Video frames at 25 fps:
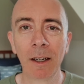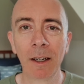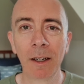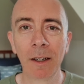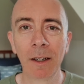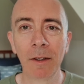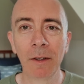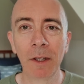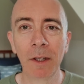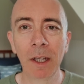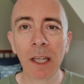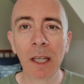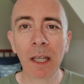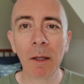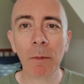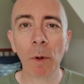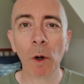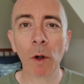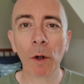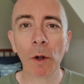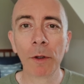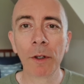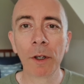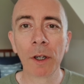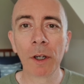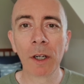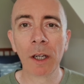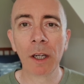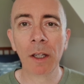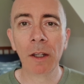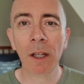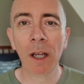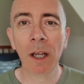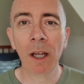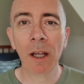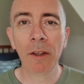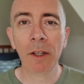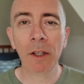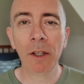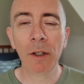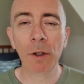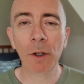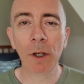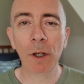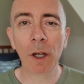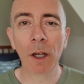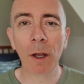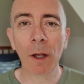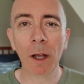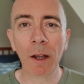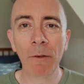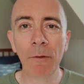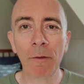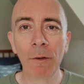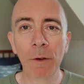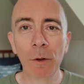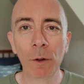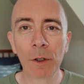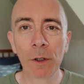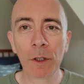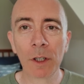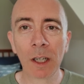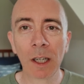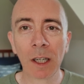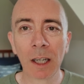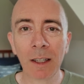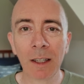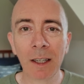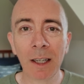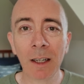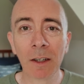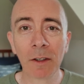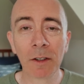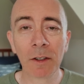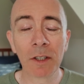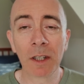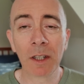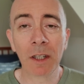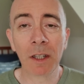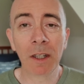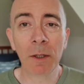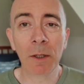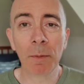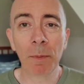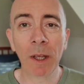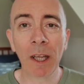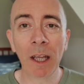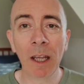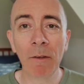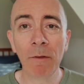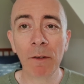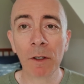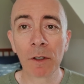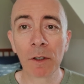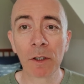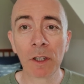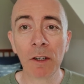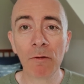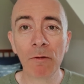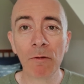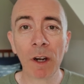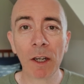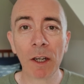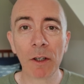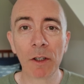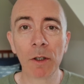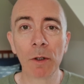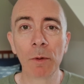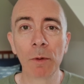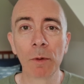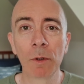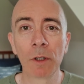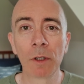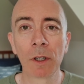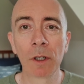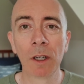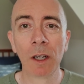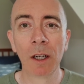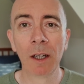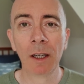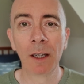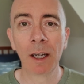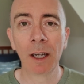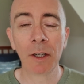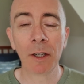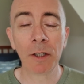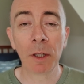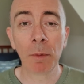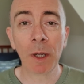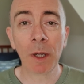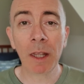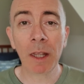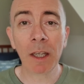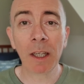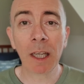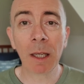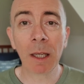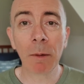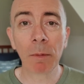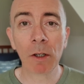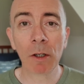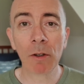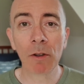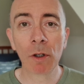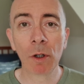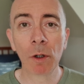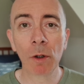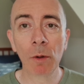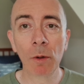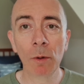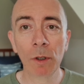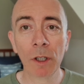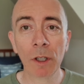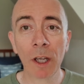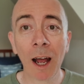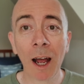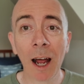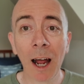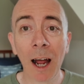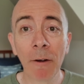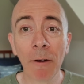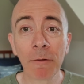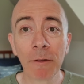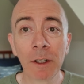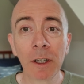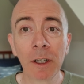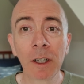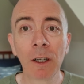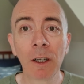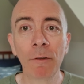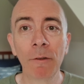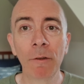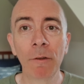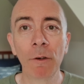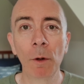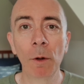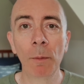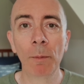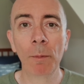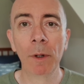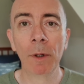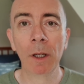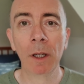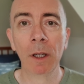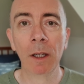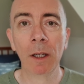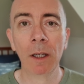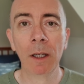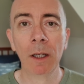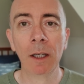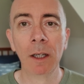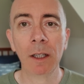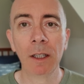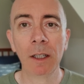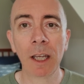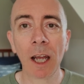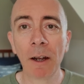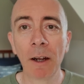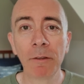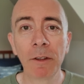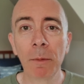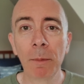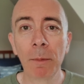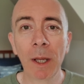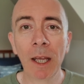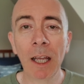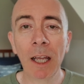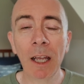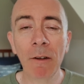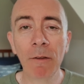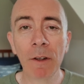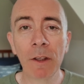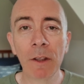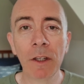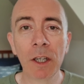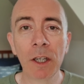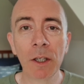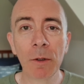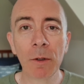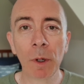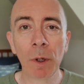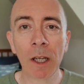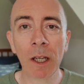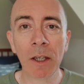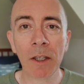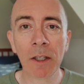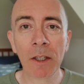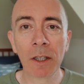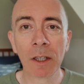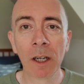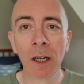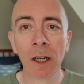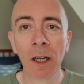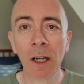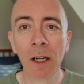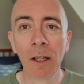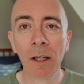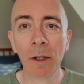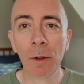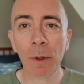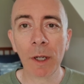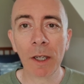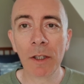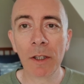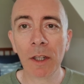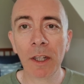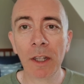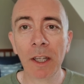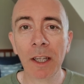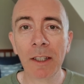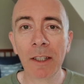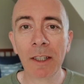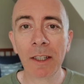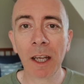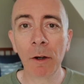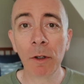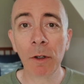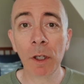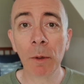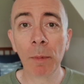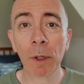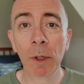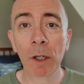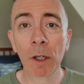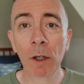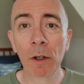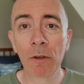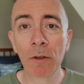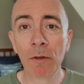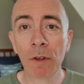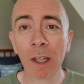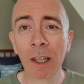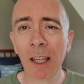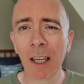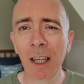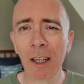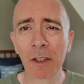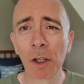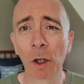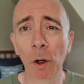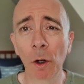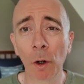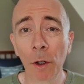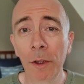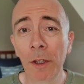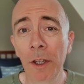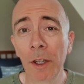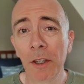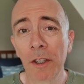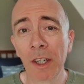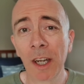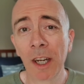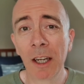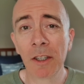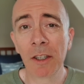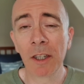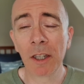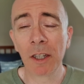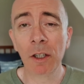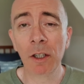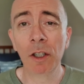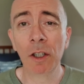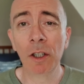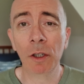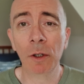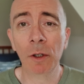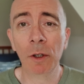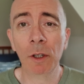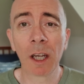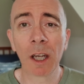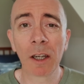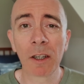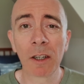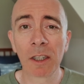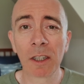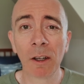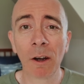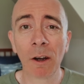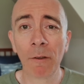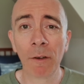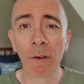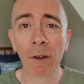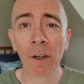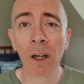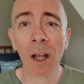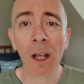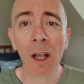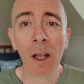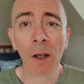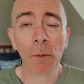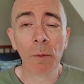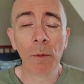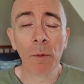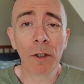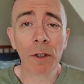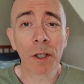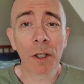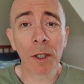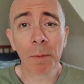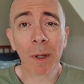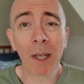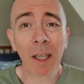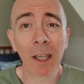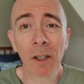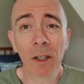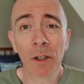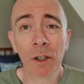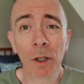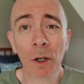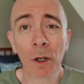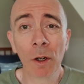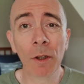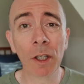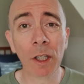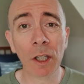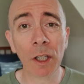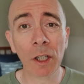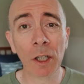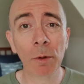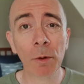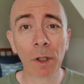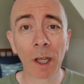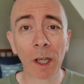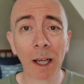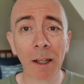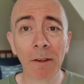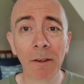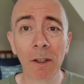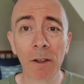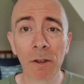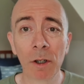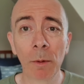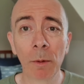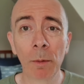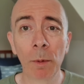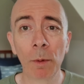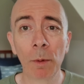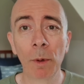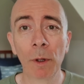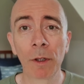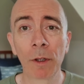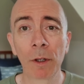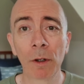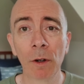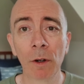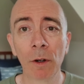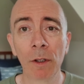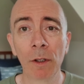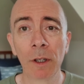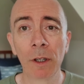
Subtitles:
They keep order and they do it enforcing adherence to these behaviours, these rituals. It's the way they keep control. You have to conform. You have to behave in these ways, the ways that they tell you, because really it's God that says that you should do this stuff. And we're just making sure that you don't get into trouble with God.